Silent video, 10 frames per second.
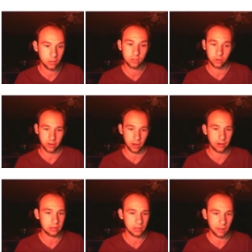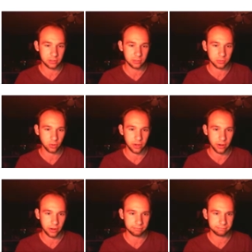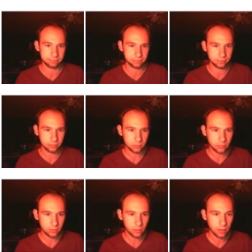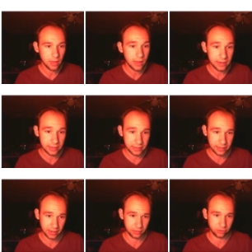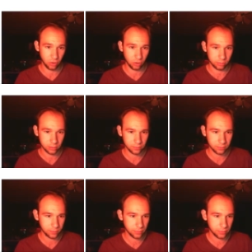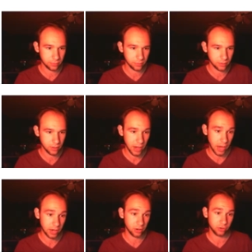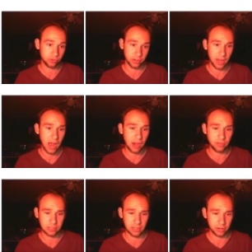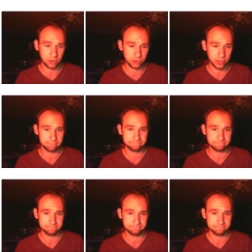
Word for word: Torterra. Love me some Torterra. Inkay is adorable. And Ursaring. I really like Ursaring.